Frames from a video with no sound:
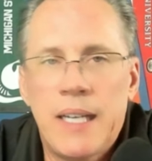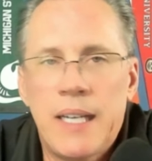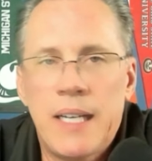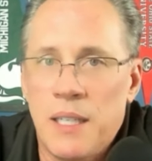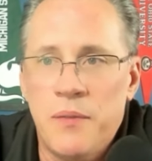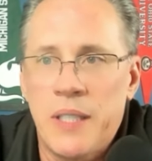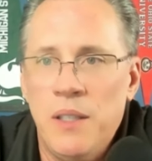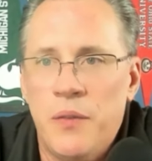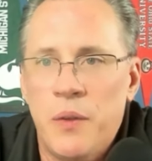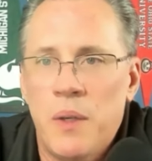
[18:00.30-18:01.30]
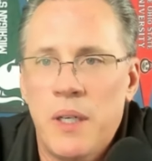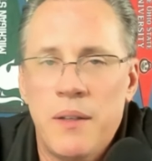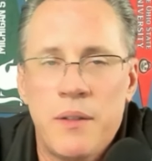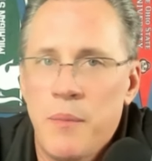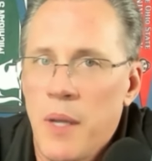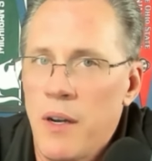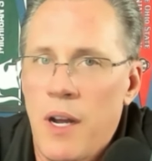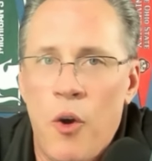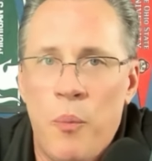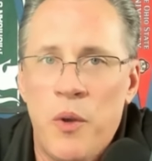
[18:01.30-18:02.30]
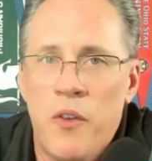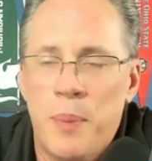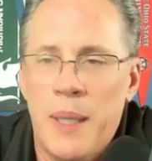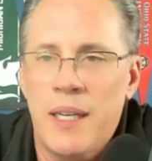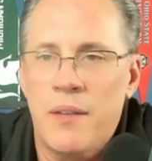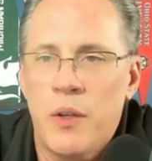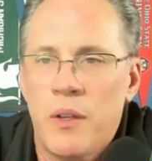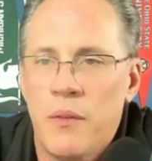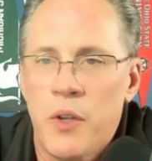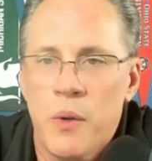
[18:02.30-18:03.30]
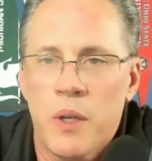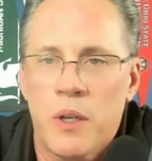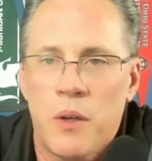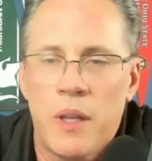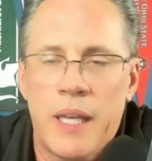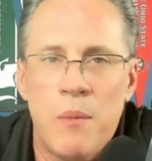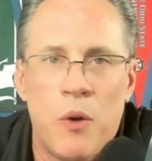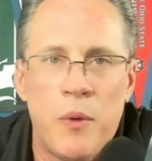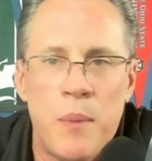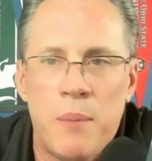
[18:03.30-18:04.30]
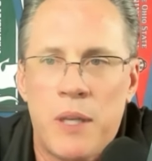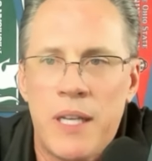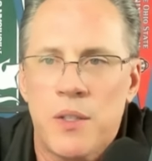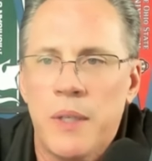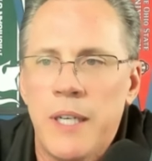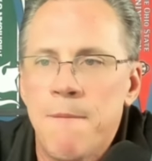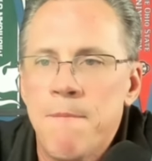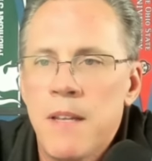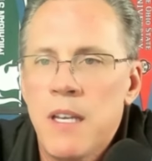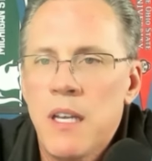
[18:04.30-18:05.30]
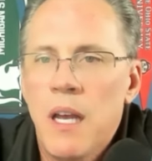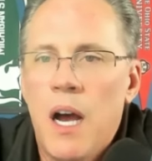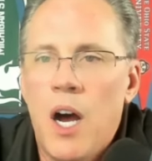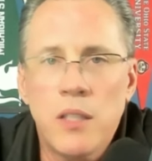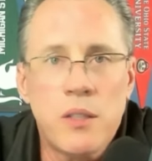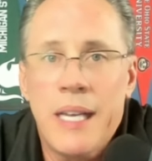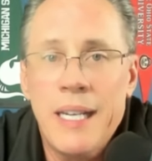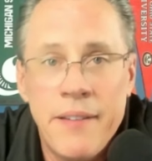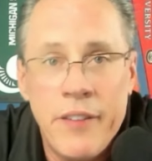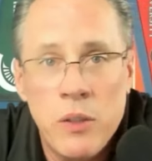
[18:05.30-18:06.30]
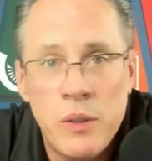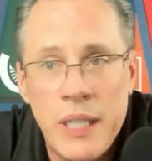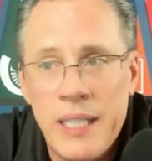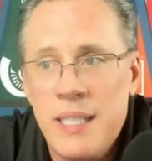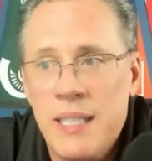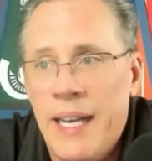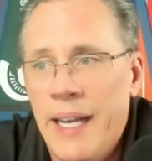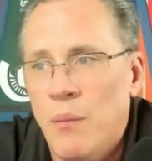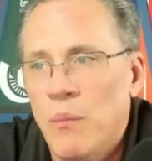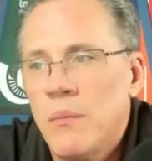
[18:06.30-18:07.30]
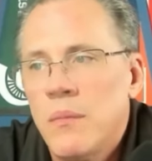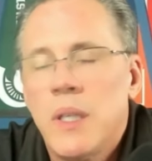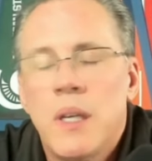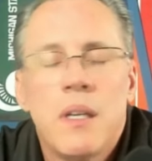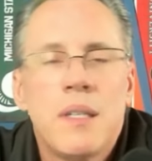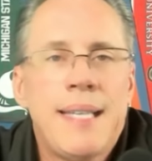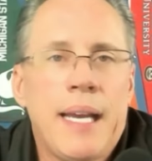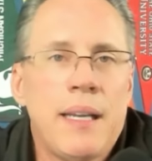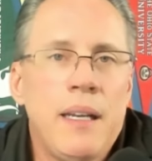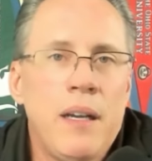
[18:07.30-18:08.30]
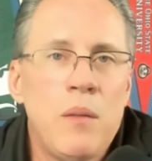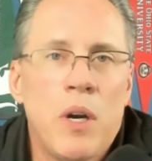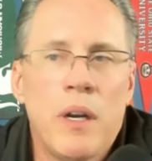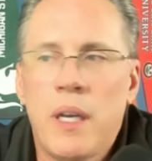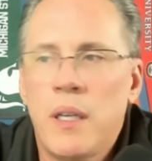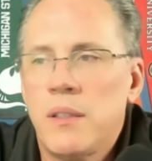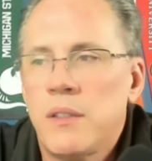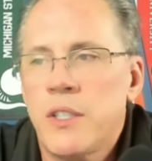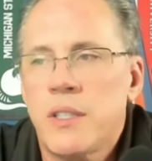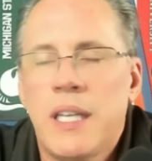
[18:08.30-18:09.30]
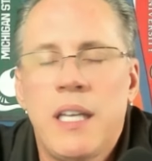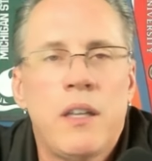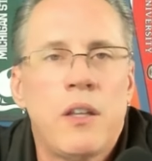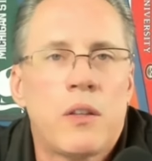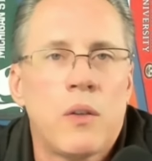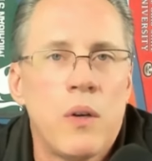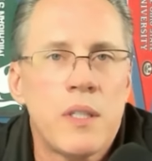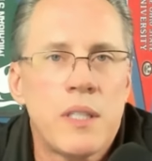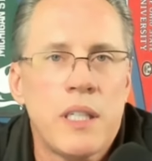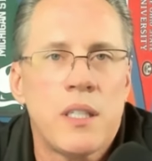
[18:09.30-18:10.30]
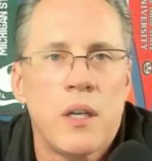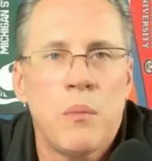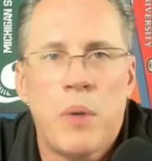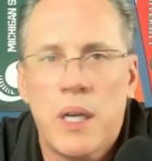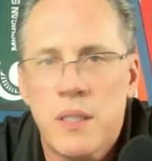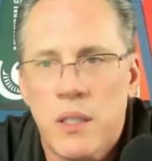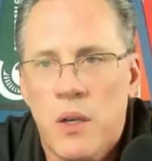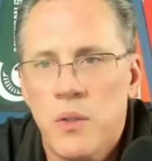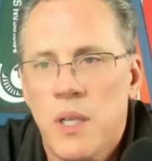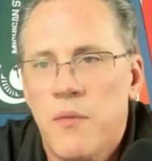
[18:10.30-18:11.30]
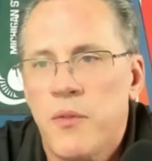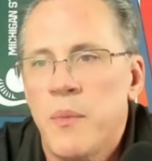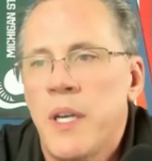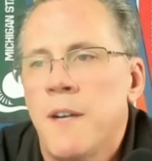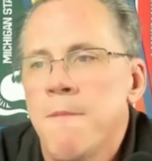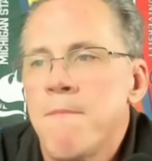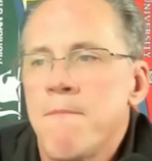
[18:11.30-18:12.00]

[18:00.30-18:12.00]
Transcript: tough deal if you want it better. I hope you have planned. If you if you're going to go to that game, I hope you made plans already. Also, that didn't include tickets to the game. Secondary market, just to get in the door, 600 bucks goes up from there.